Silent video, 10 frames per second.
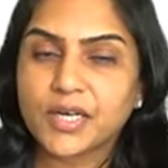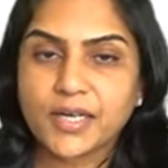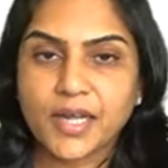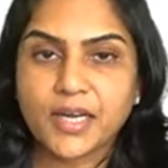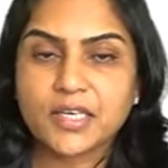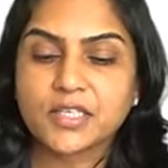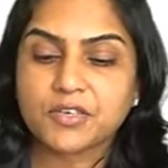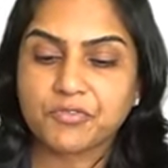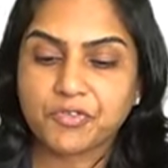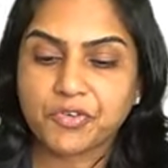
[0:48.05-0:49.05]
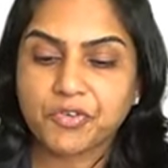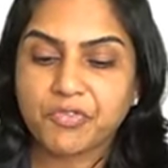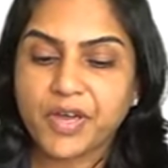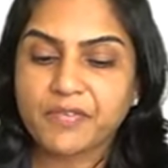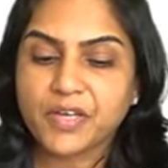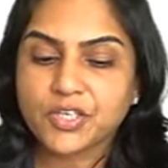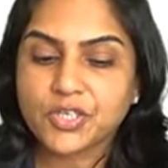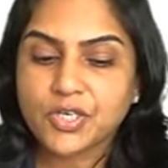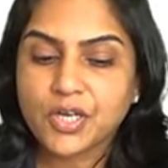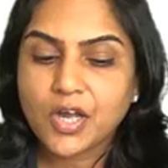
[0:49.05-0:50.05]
containers at 55 each.